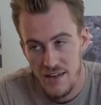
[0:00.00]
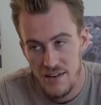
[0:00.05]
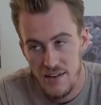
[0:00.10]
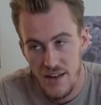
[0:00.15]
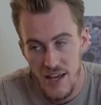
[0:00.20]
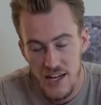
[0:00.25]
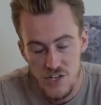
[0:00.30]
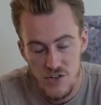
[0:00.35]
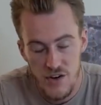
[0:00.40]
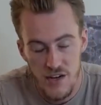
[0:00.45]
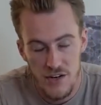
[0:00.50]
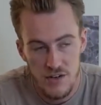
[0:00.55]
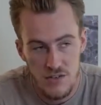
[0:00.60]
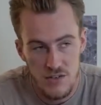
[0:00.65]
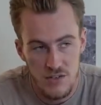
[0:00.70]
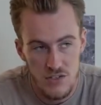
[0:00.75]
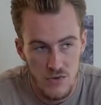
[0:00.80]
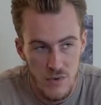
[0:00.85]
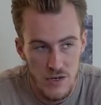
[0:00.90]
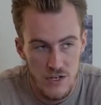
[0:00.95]
Day traders
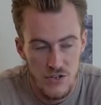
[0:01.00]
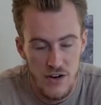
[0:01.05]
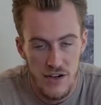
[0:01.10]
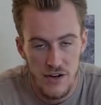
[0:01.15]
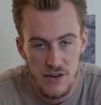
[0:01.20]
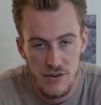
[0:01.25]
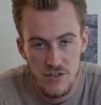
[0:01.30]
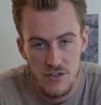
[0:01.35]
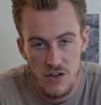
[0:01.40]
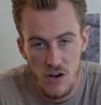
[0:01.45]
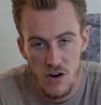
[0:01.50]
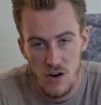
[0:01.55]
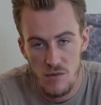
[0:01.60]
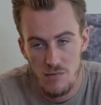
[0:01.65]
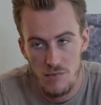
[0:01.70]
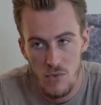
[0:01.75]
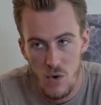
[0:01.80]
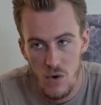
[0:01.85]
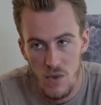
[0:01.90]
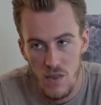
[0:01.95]
and swing traders
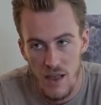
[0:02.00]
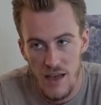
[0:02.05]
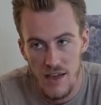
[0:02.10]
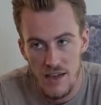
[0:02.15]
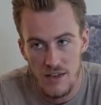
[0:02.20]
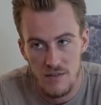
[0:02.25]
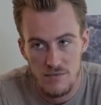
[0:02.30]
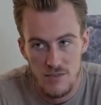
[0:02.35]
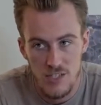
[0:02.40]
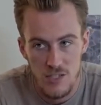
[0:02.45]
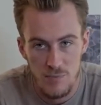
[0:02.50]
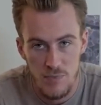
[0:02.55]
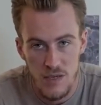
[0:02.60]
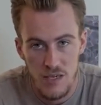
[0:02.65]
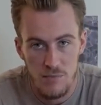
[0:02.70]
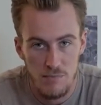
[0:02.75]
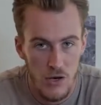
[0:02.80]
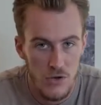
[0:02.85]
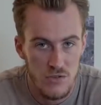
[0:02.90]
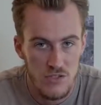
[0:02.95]
are more like
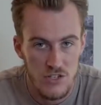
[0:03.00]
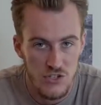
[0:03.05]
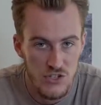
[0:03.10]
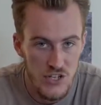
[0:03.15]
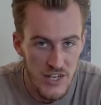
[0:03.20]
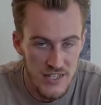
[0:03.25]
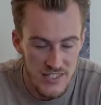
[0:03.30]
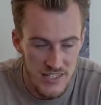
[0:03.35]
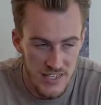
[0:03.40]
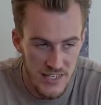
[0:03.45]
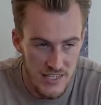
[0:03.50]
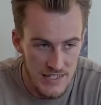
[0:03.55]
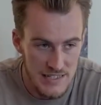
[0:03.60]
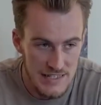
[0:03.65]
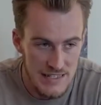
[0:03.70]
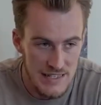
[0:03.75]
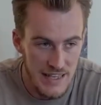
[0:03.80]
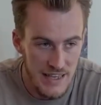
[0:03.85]
speedboats and jet skis.